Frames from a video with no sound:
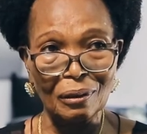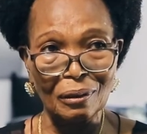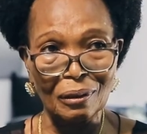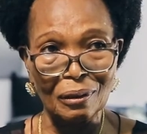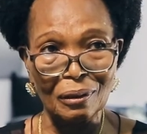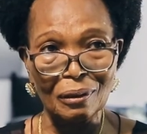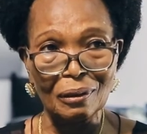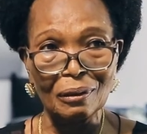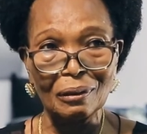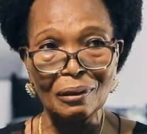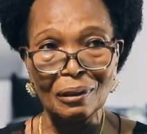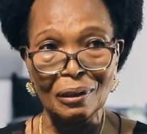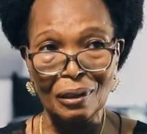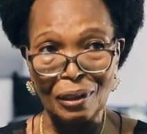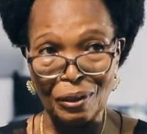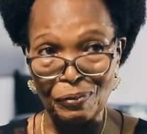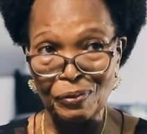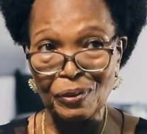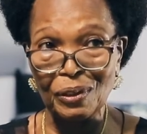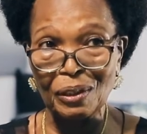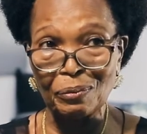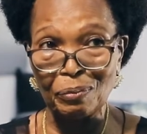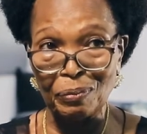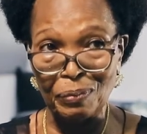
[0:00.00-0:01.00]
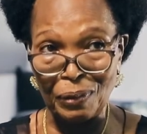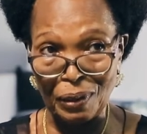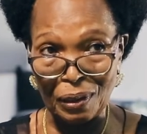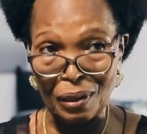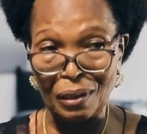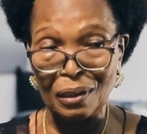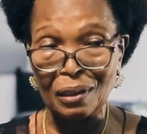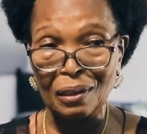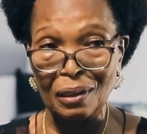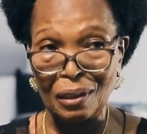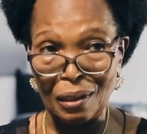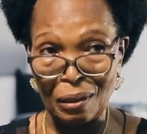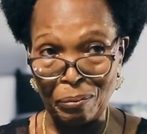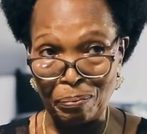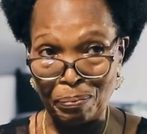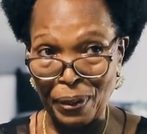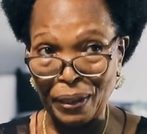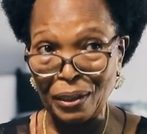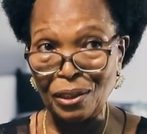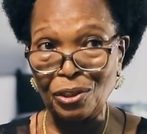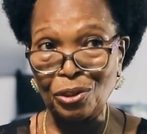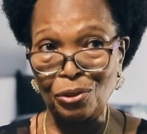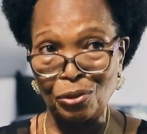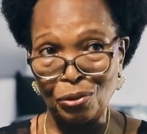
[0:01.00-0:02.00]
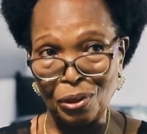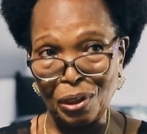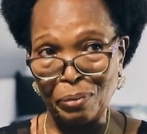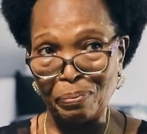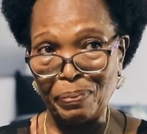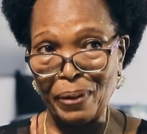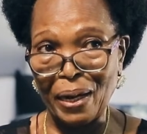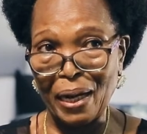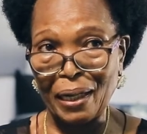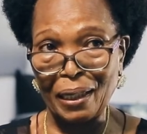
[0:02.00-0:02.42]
gives the best to the bank.